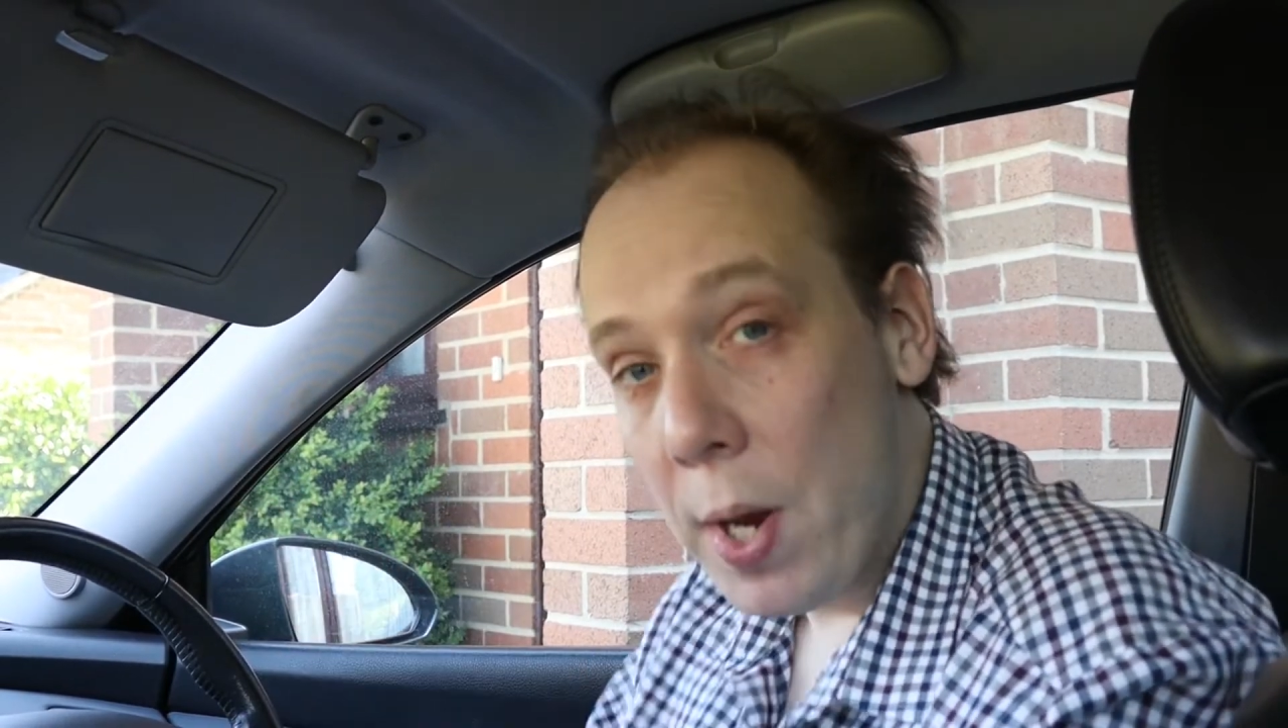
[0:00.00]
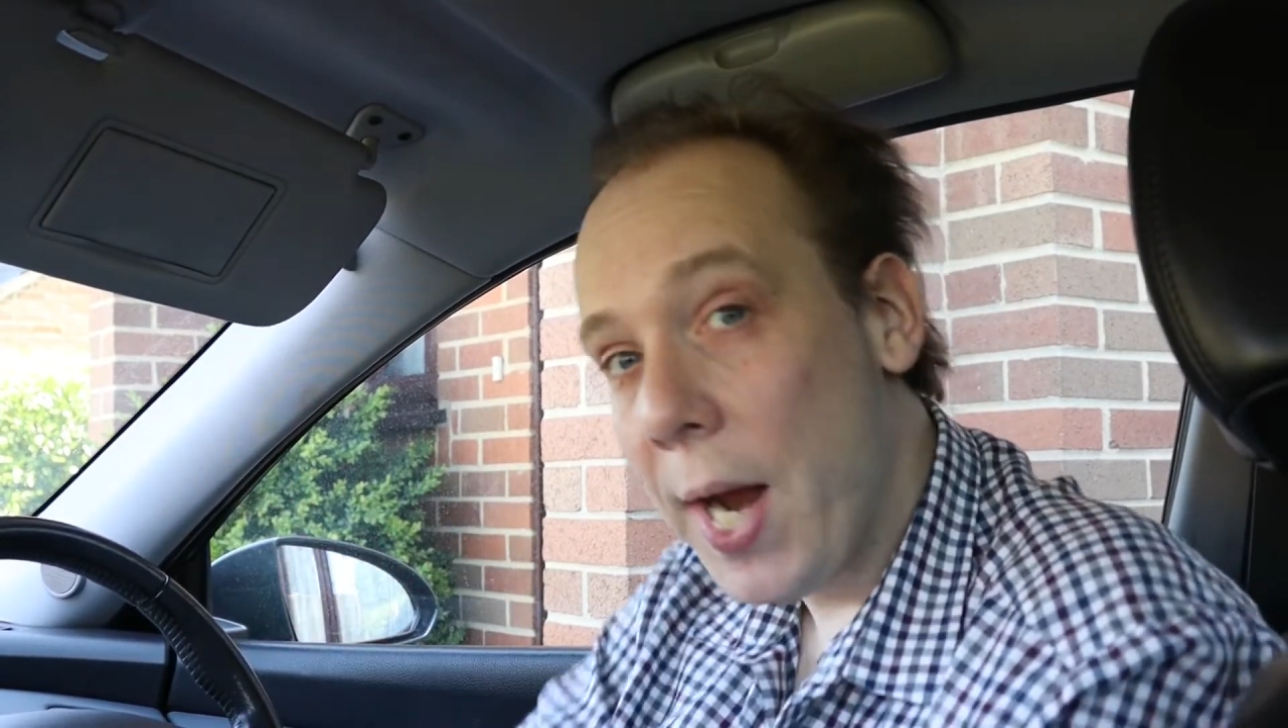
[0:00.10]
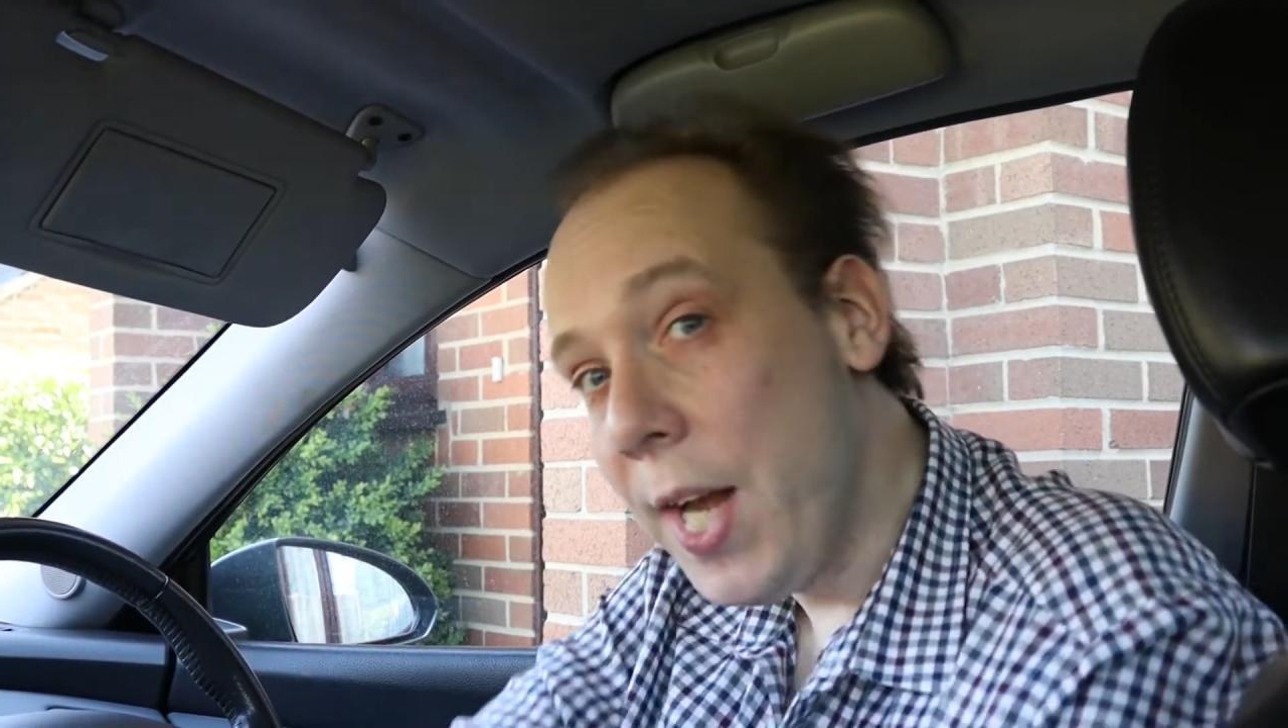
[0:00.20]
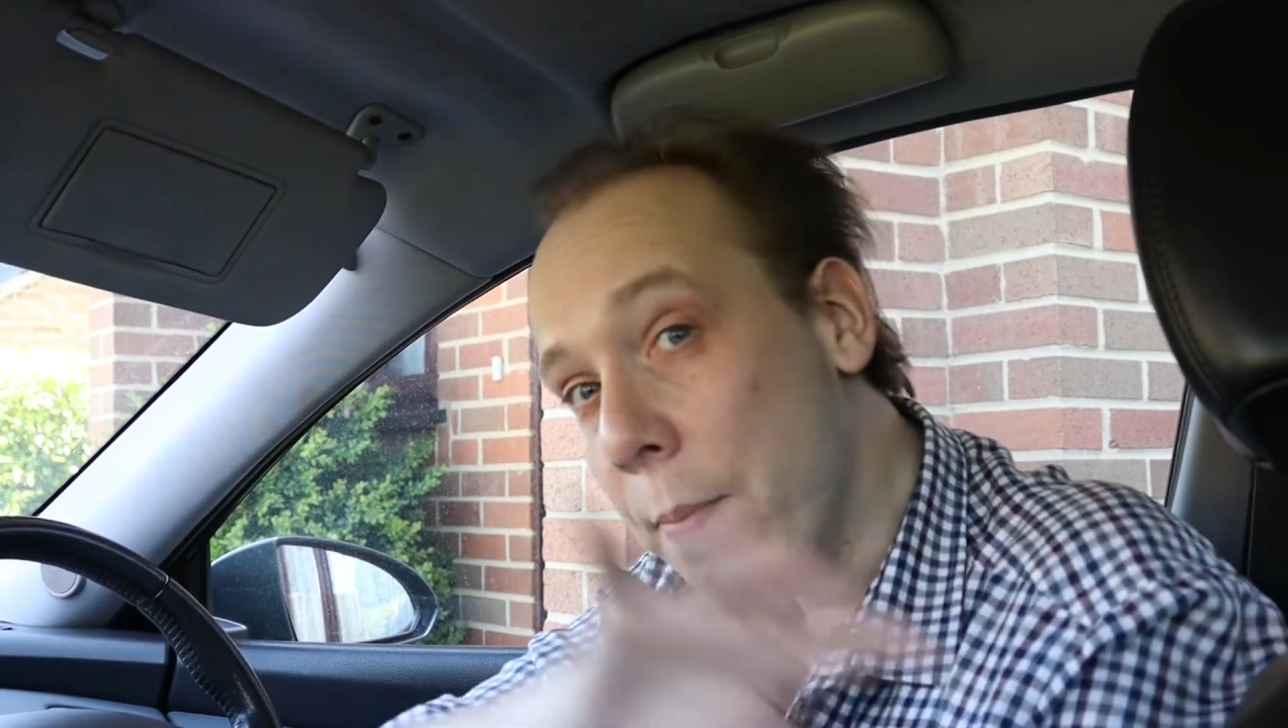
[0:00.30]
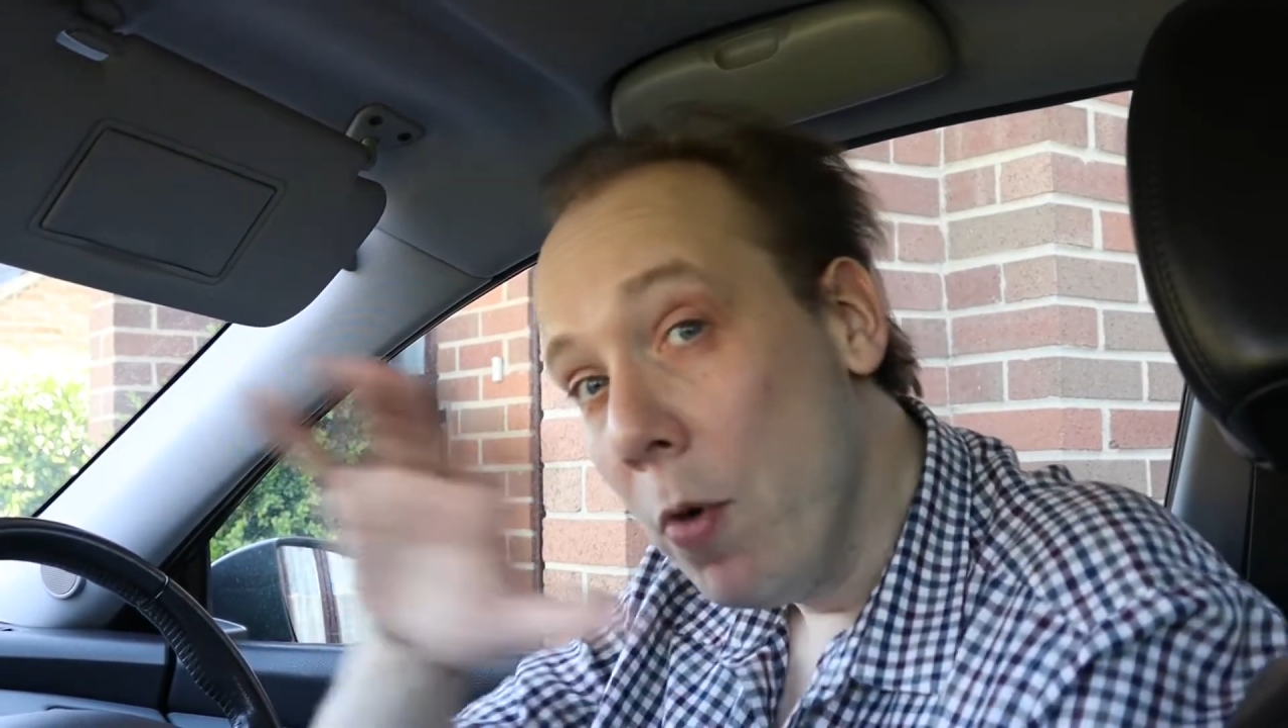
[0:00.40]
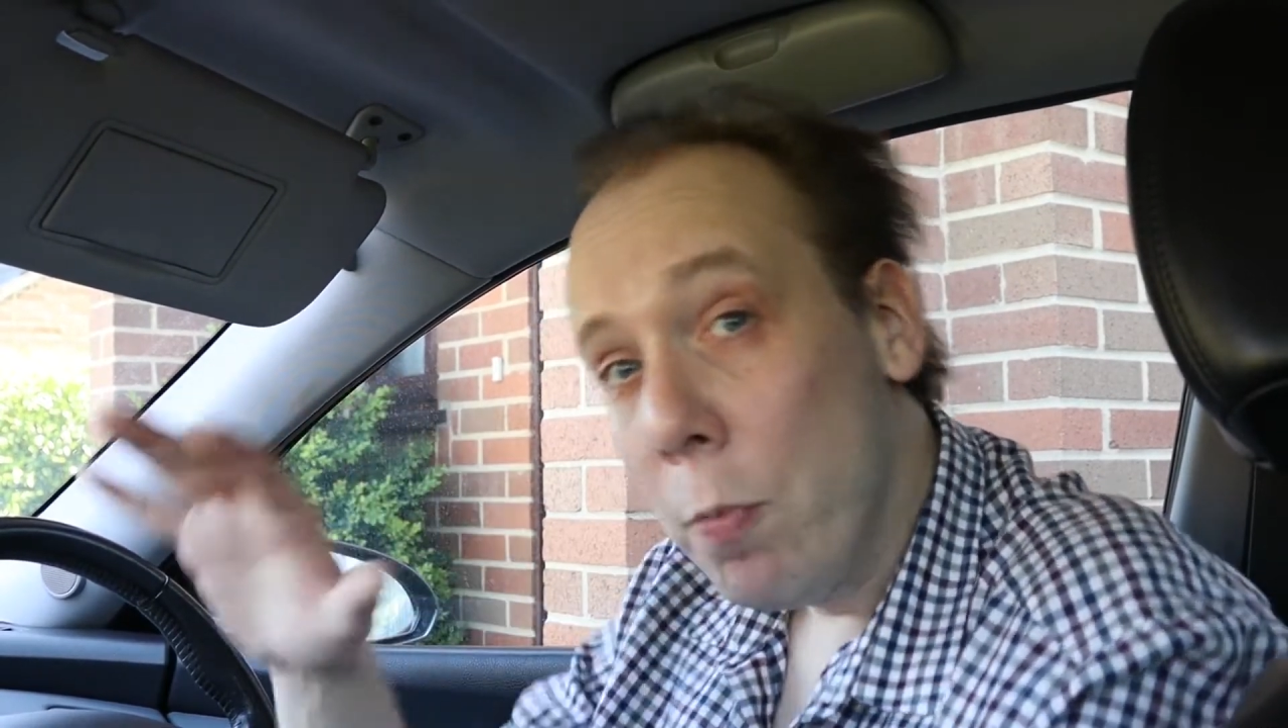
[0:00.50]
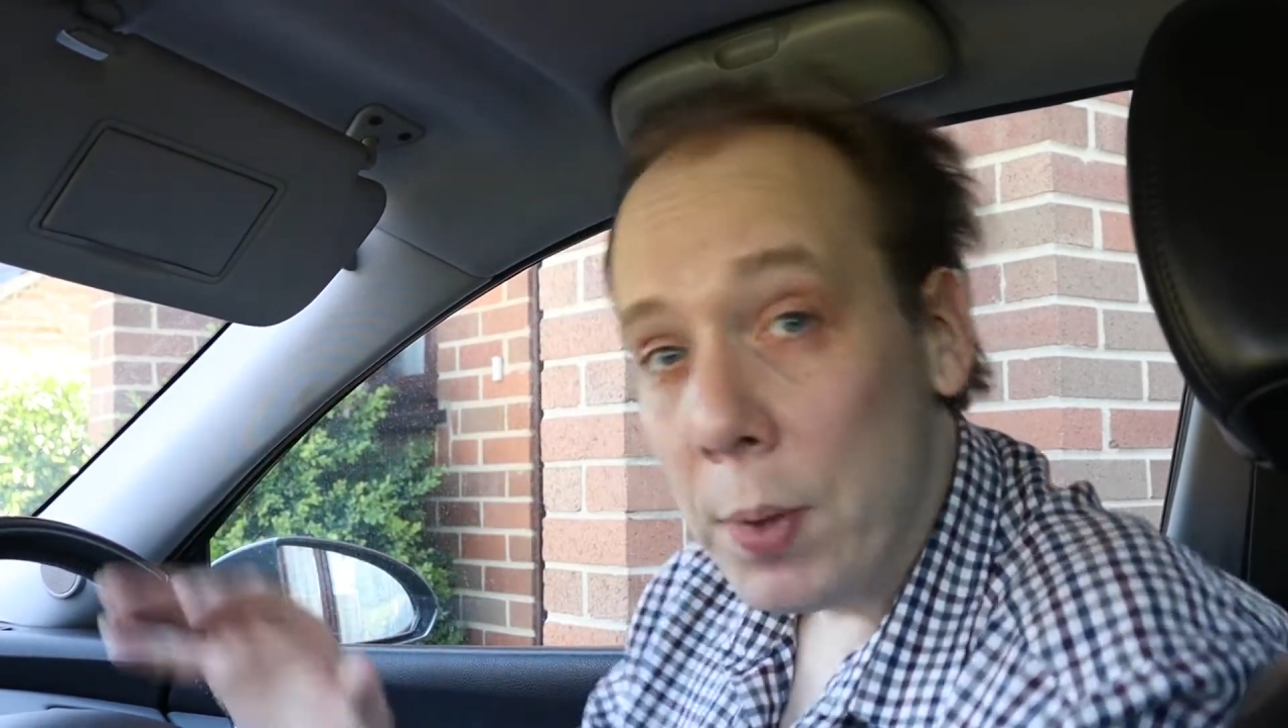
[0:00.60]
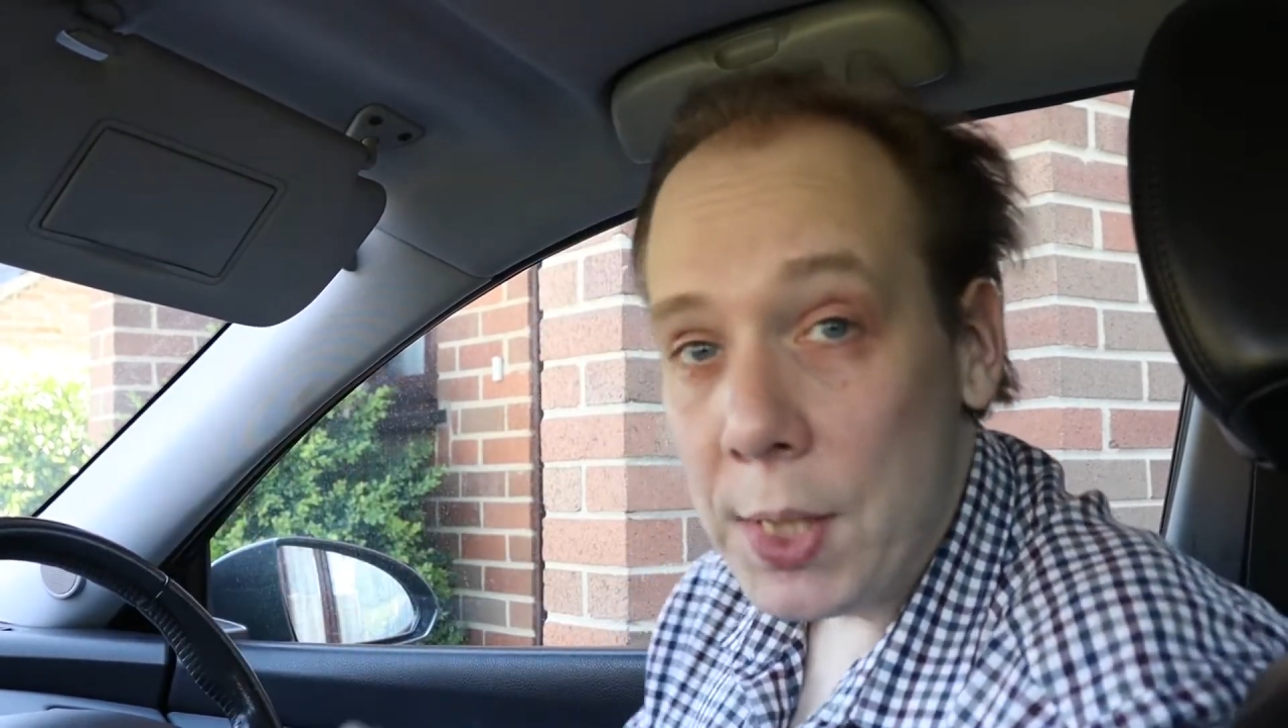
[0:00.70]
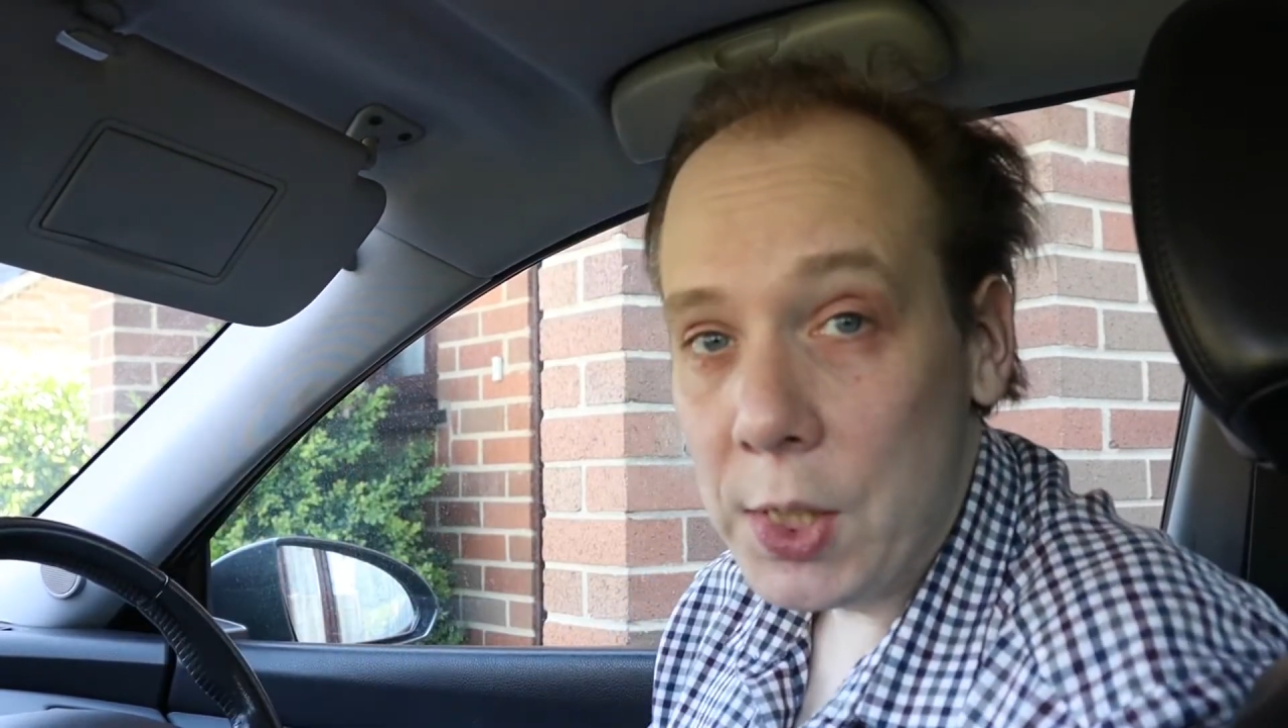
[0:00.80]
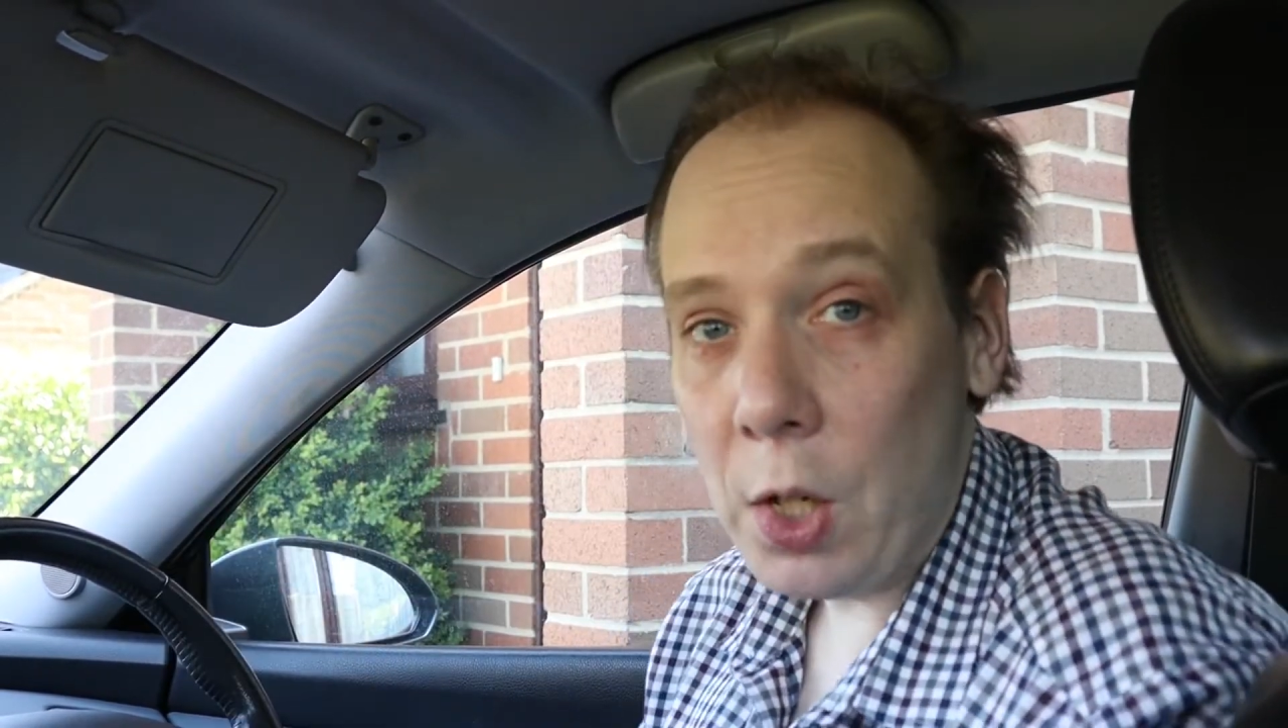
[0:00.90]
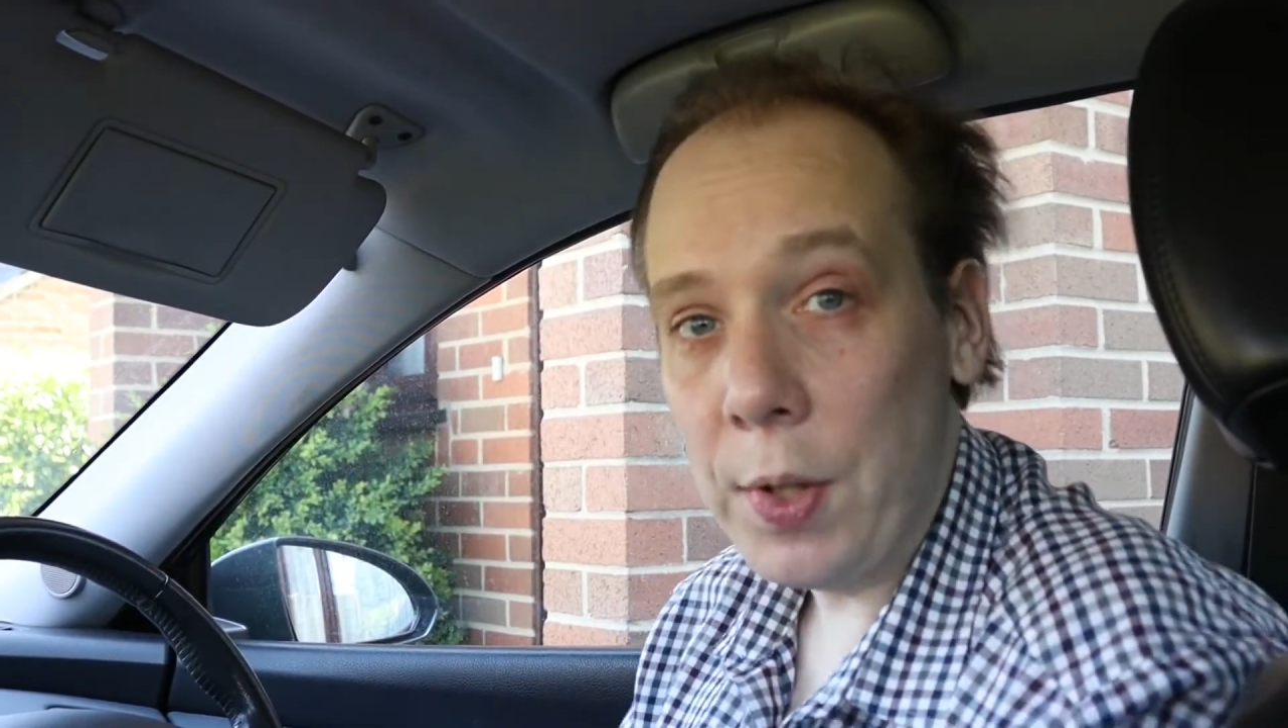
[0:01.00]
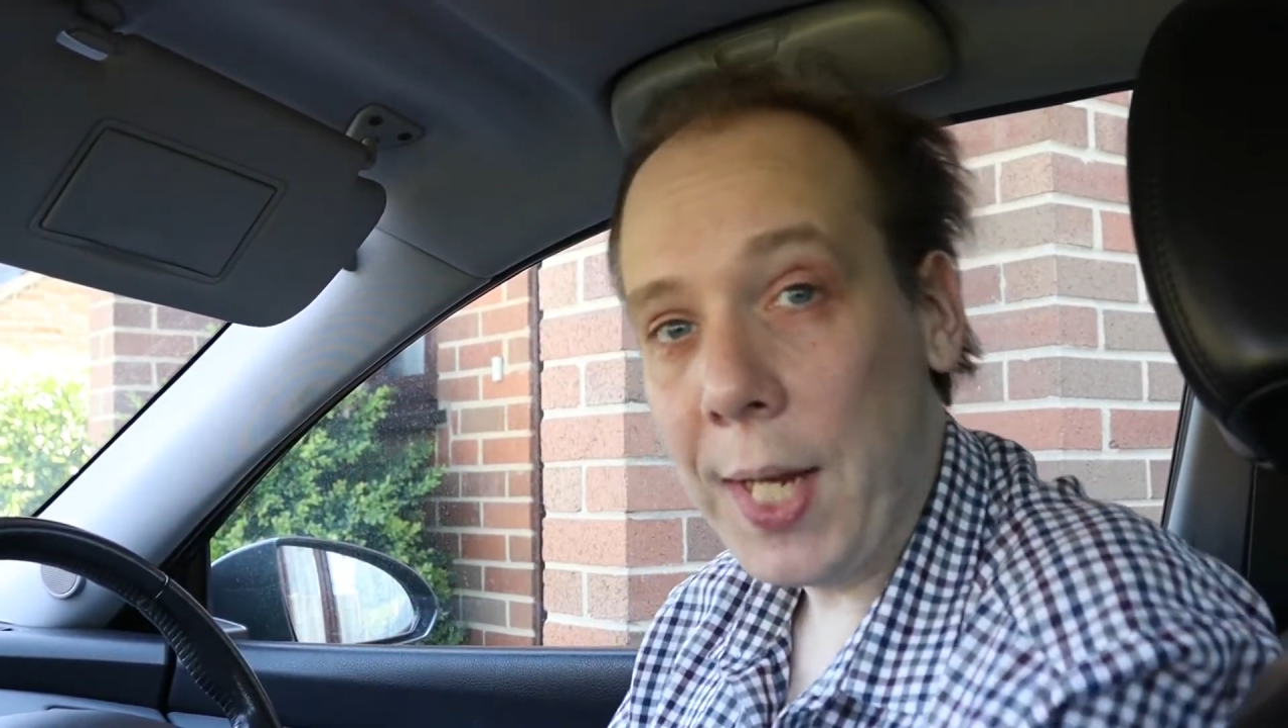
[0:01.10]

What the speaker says: any movement inside the